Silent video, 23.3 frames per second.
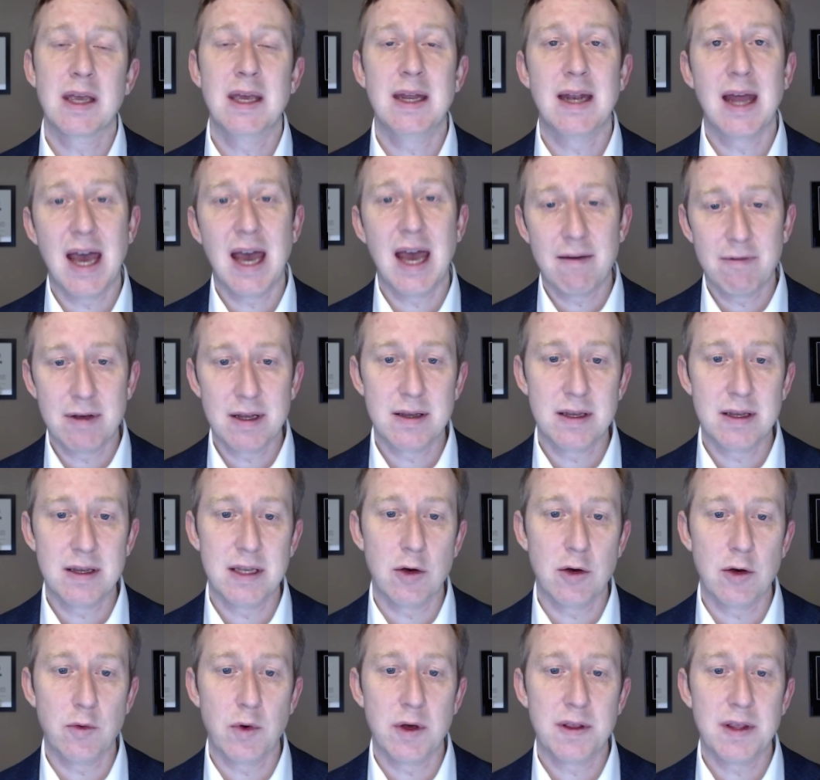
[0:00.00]
in having to
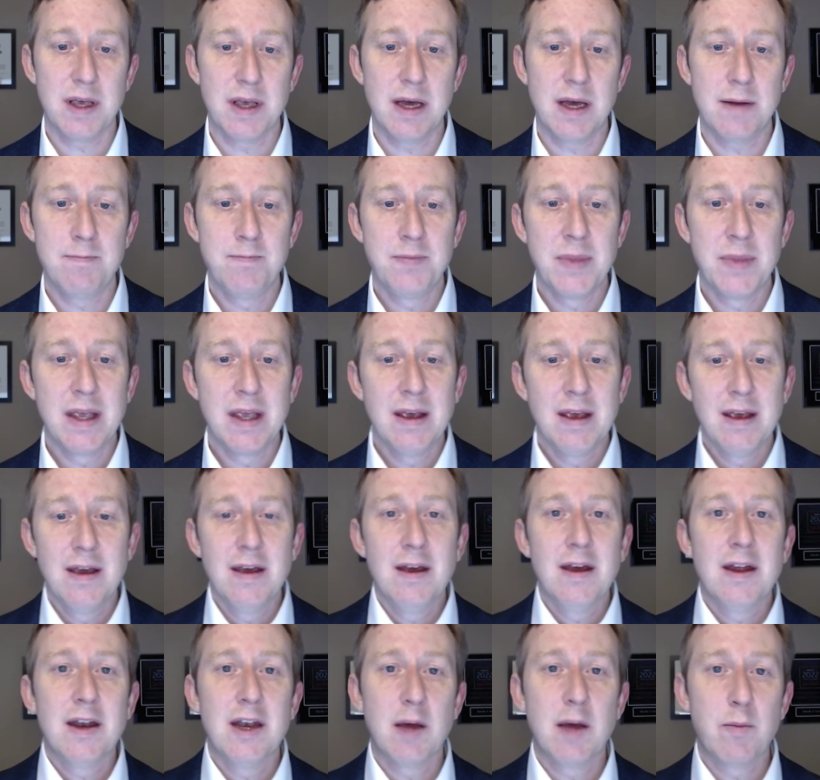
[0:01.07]
deal with it.
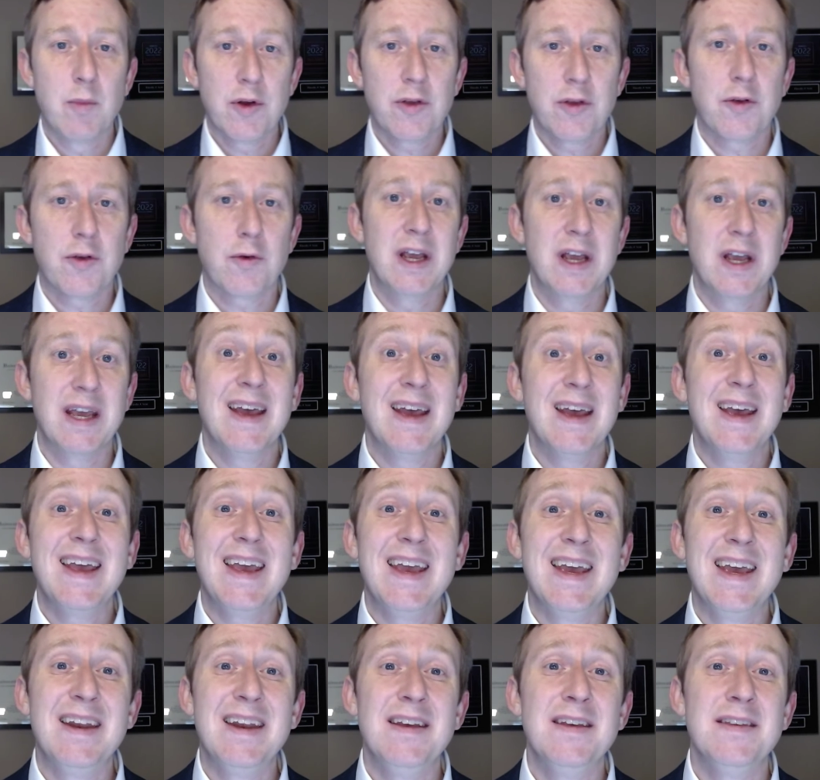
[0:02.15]
Number 3,
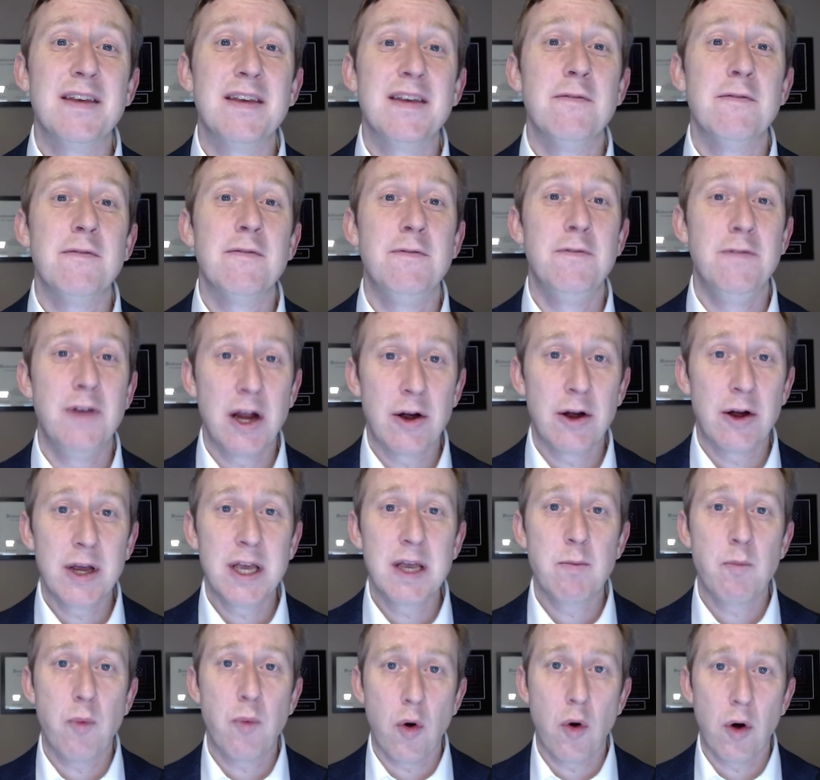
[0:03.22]
it is
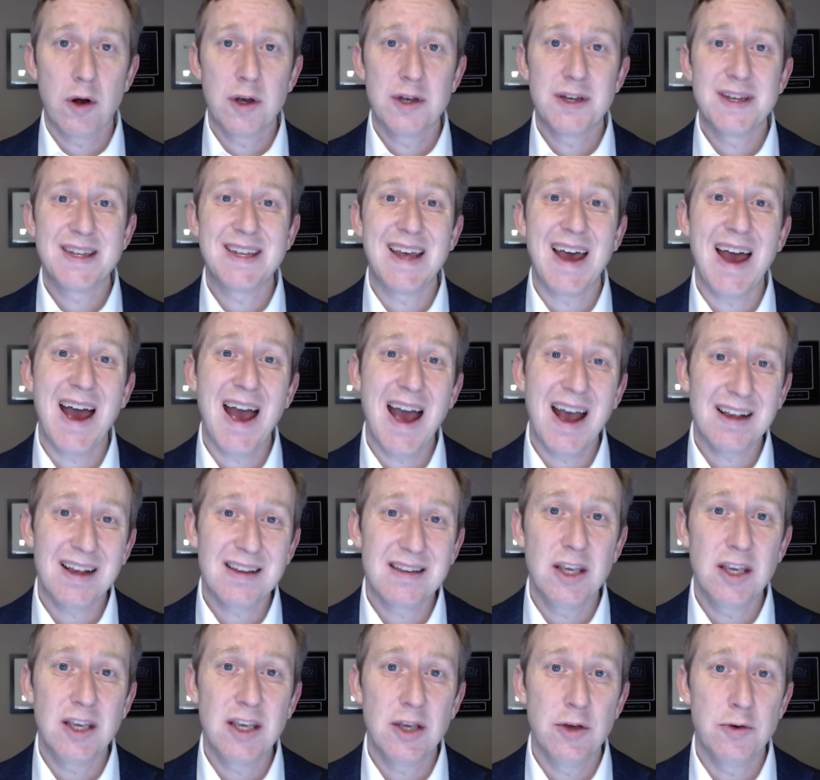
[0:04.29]
very important to
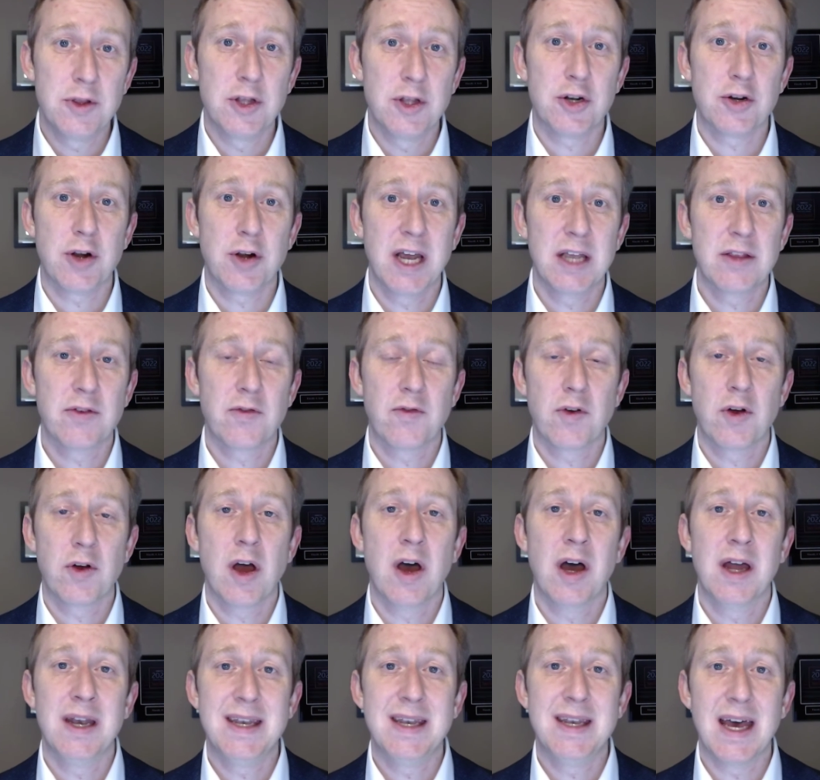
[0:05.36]
execute the transfer
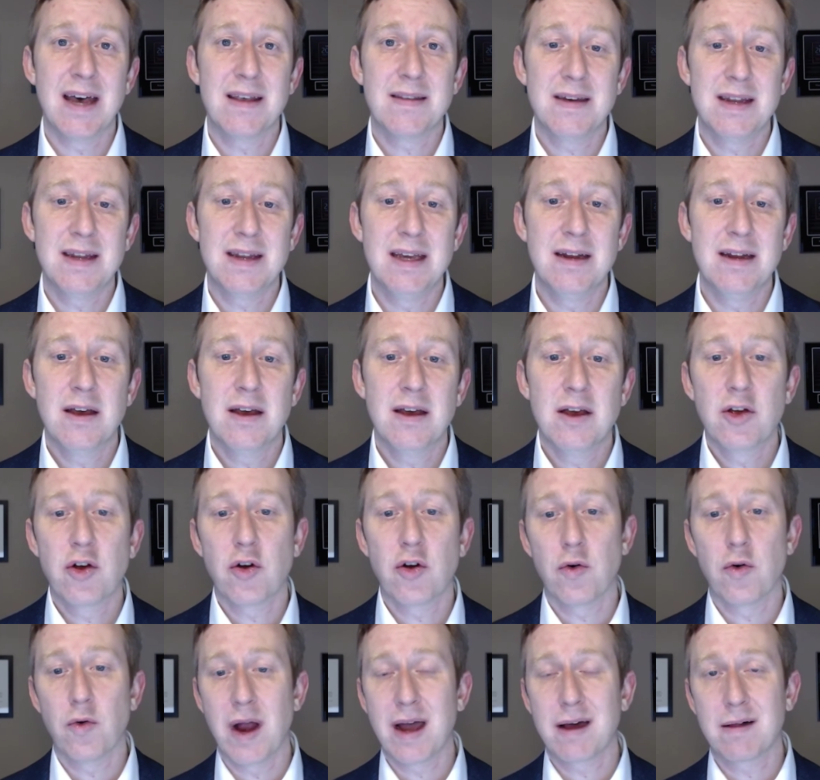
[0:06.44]
on death deed
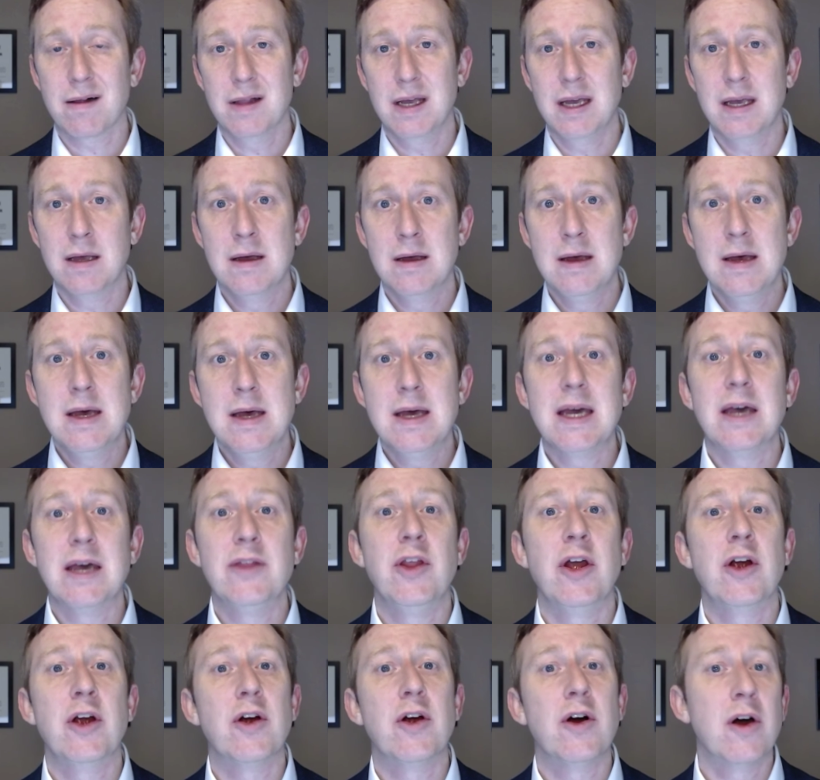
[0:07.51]
correctly,
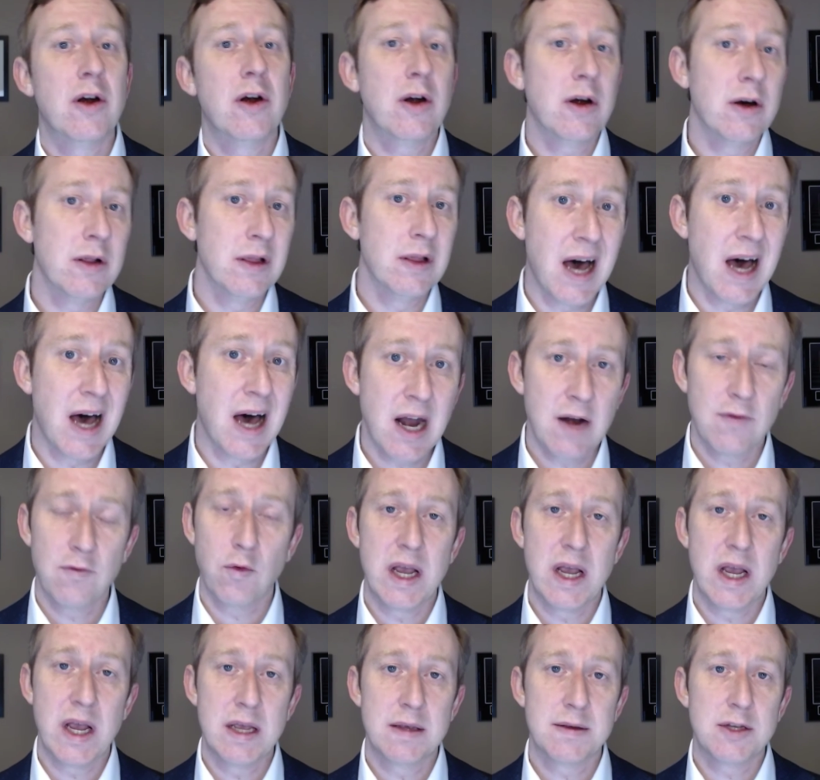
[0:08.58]
and there are a lot of
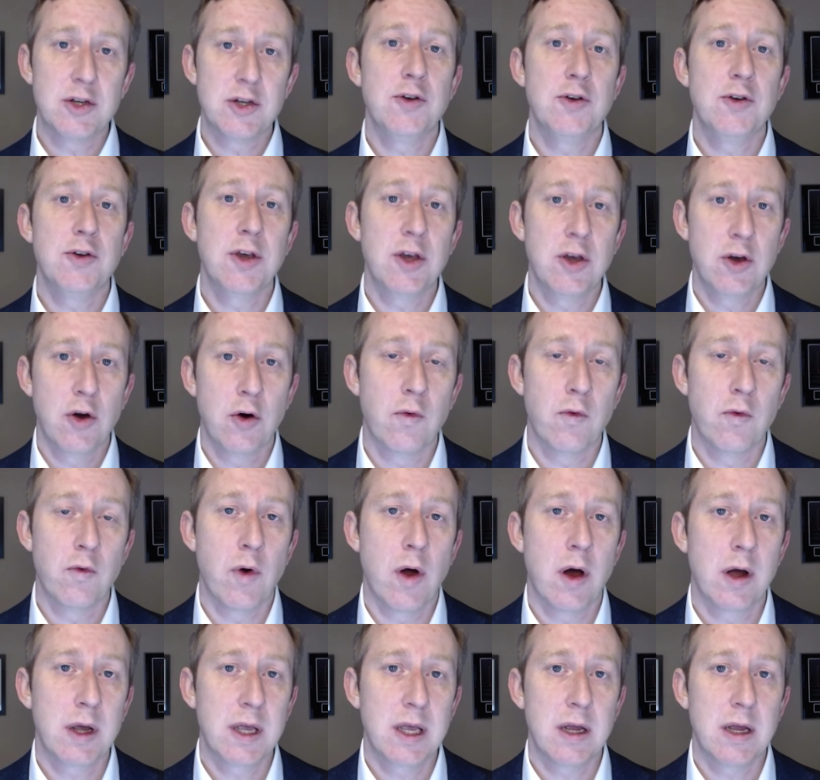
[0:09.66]
ways that you can go
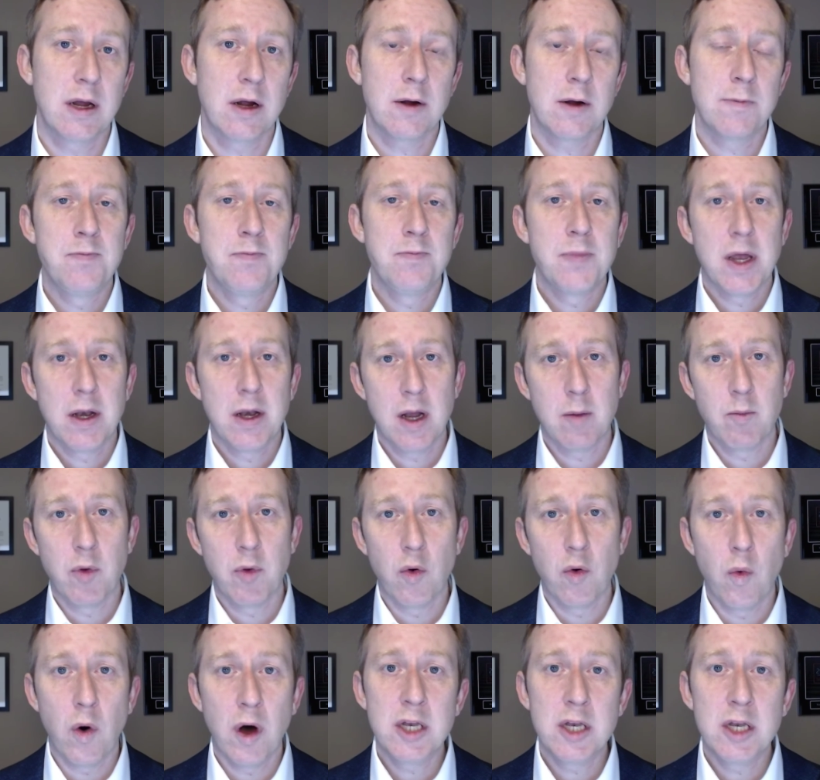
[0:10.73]
wrong here.
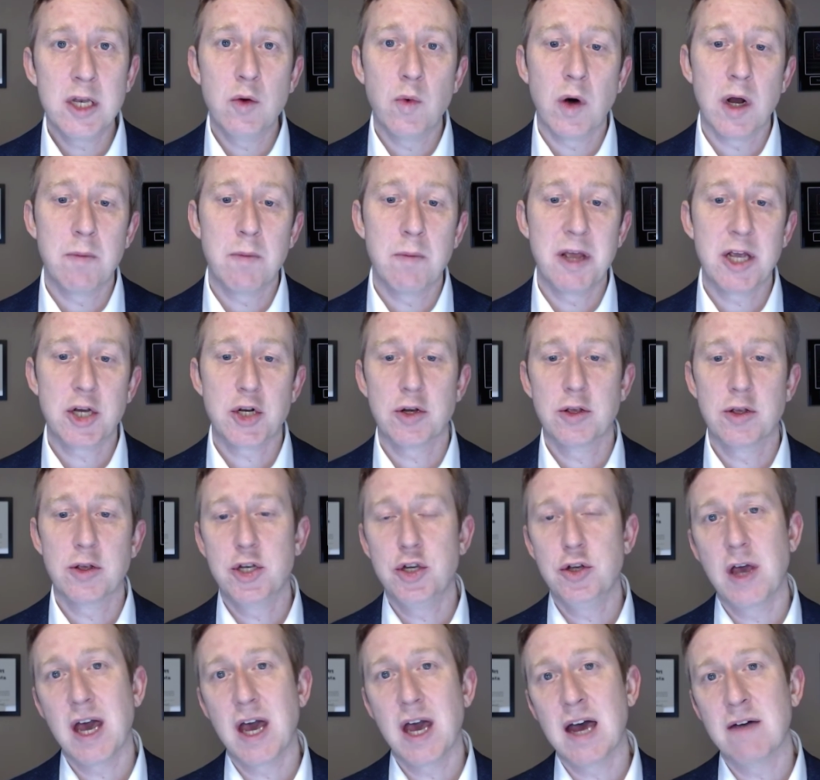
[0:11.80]
Number 1, you want to make sure
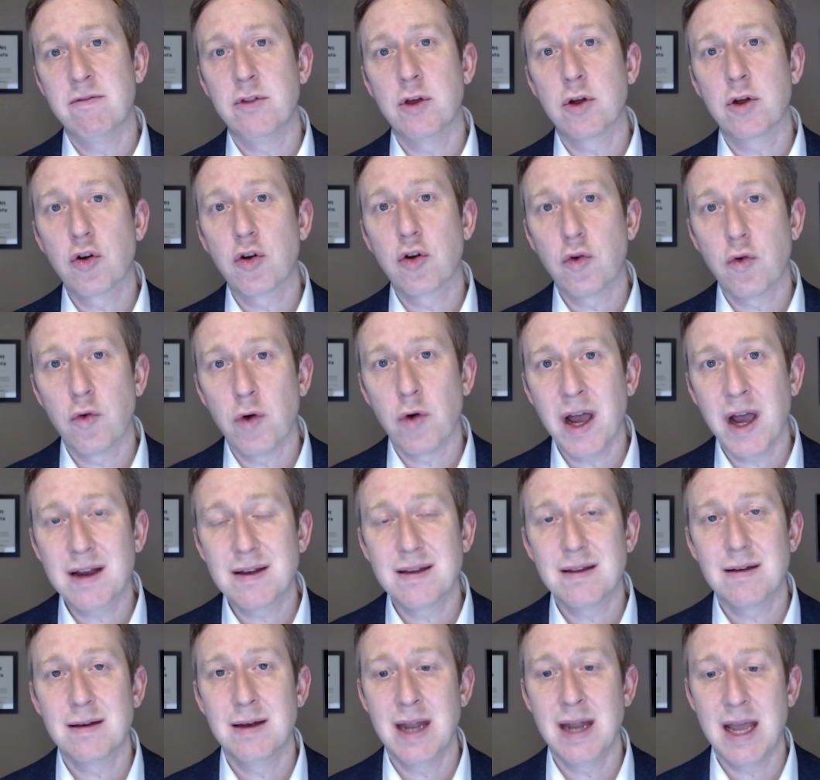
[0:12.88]
that you have the
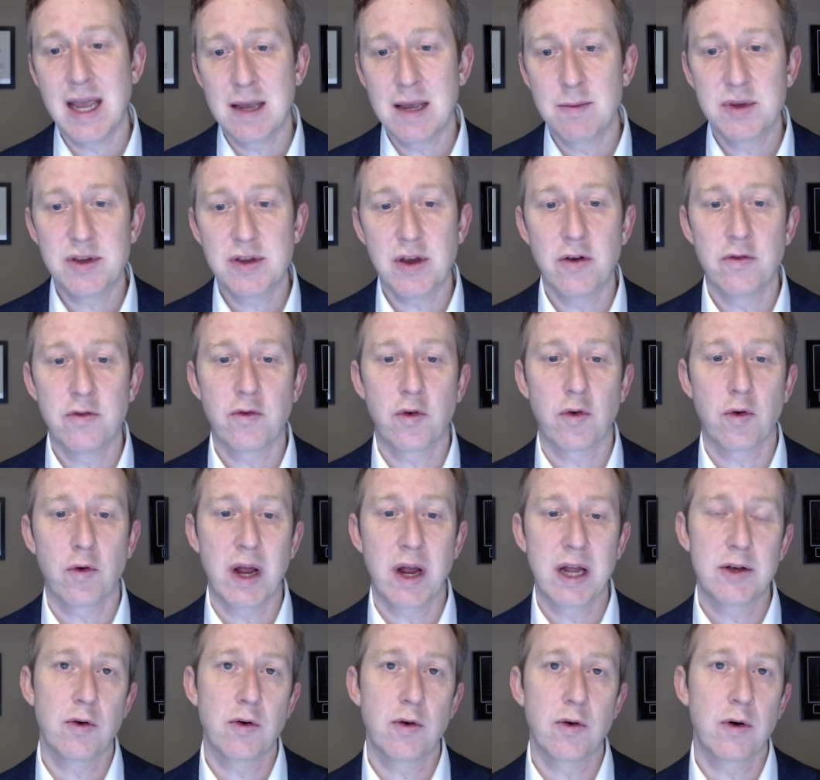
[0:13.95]
correct names of
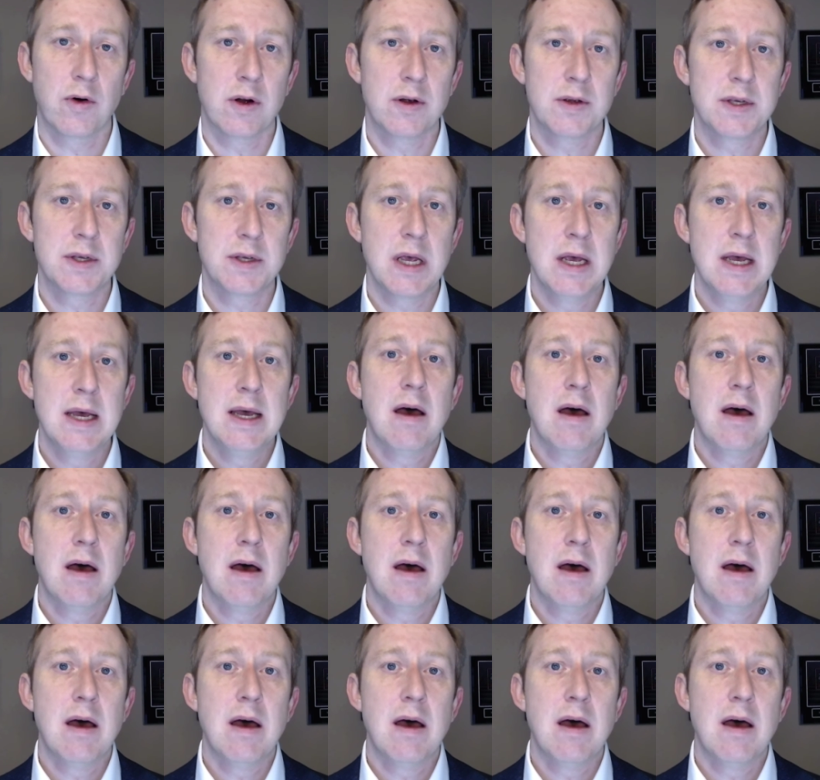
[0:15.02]
grantors